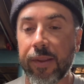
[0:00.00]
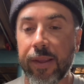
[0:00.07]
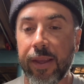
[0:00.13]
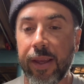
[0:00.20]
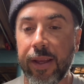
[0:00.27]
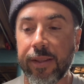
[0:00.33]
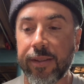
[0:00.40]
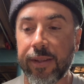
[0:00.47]

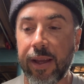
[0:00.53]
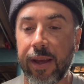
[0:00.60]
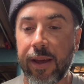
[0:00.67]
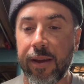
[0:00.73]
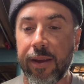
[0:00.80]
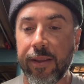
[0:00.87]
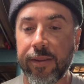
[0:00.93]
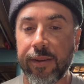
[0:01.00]
It's
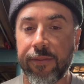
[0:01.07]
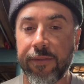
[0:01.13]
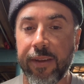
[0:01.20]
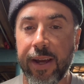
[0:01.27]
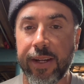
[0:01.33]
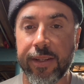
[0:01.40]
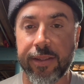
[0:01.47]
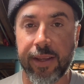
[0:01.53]
a
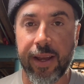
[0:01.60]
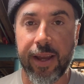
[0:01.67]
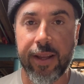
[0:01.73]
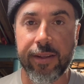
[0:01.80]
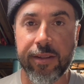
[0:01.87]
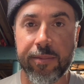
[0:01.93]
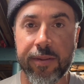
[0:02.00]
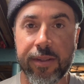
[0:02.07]
fly
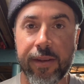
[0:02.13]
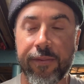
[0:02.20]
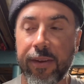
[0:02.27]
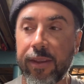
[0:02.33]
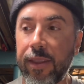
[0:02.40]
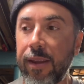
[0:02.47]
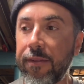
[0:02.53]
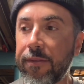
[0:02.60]
designed
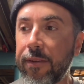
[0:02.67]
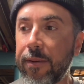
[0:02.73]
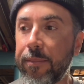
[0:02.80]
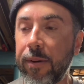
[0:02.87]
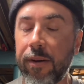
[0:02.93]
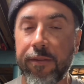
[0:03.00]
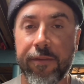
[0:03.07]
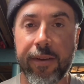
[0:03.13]
specifically for
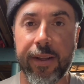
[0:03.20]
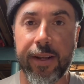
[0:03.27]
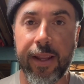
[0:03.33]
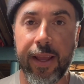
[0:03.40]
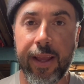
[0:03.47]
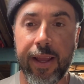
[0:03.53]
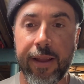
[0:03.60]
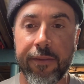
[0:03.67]
bowfin
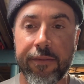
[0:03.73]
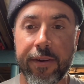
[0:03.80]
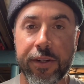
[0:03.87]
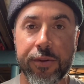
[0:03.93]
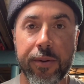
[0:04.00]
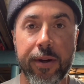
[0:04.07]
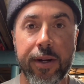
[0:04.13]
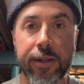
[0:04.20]
and
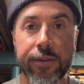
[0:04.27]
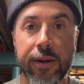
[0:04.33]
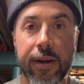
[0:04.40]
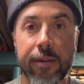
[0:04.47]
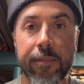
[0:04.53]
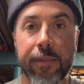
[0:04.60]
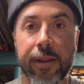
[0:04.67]
freshwater drum,